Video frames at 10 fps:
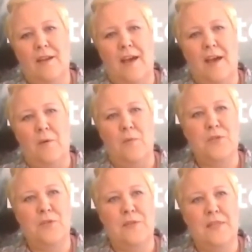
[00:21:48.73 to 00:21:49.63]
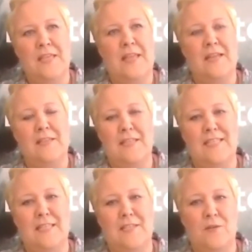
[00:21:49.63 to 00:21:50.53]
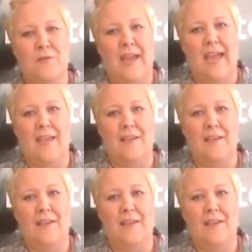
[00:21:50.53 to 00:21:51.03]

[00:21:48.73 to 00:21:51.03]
would you think that this is okay?